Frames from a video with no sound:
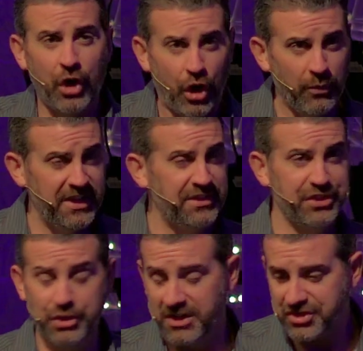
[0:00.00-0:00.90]
we already
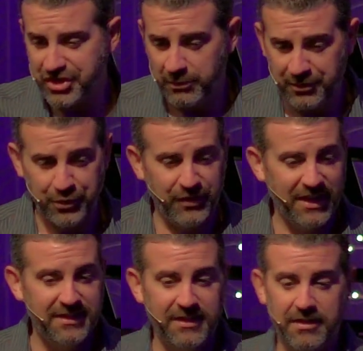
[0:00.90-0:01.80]
do. I shared with you
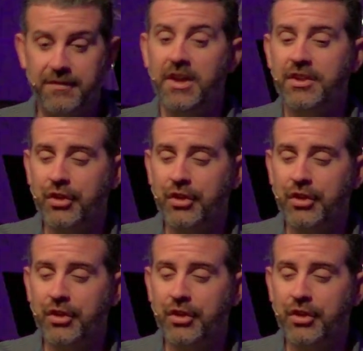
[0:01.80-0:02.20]
the idea of,